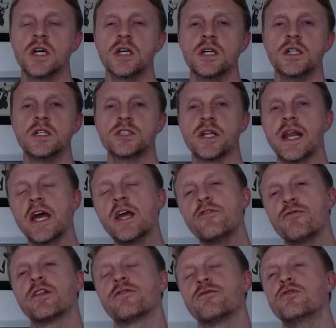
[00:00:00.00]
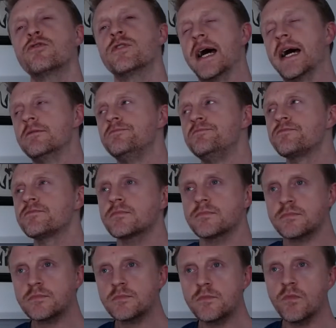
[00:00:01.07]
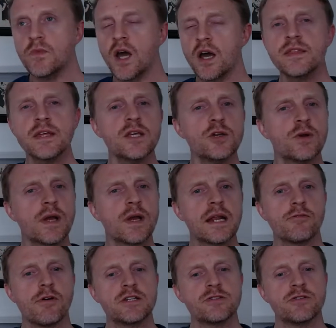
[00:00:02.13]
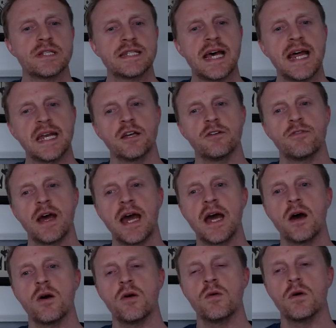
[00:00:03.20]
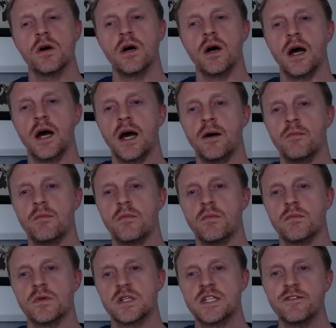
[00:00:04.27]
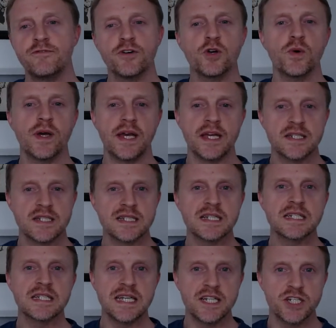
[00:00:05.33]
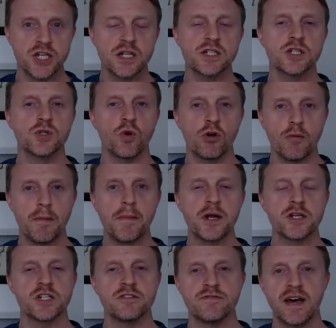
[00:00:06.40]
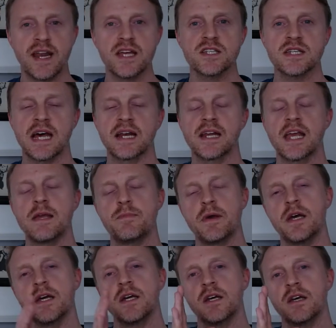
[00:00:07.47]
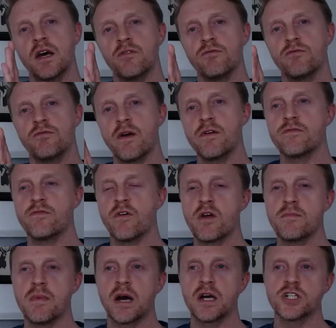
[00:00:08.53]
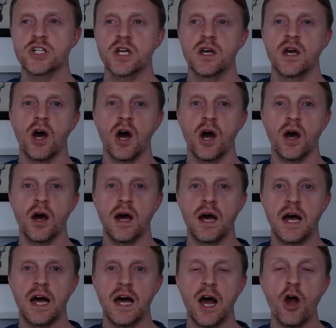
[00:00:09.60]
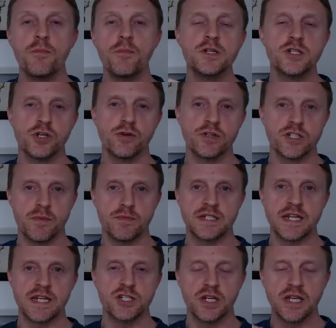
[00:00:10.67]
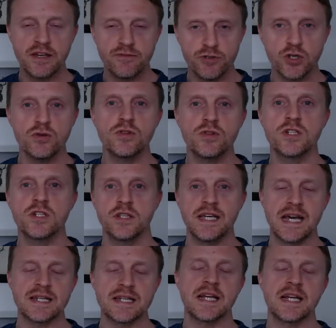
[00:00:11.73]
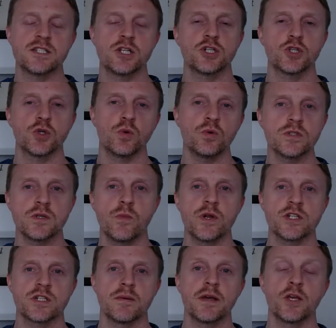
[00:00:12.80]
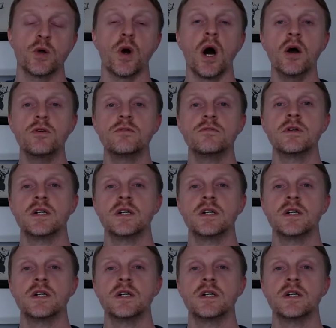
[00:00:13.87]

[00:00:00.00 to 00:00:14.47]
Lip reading: So now you've read through that, I think you'll get a greater understanding of how difficult it is as a teacher to talk about Merchant of Venice and keep it very, very much open to your interpretation and giving you the assets and the tools in which to make your own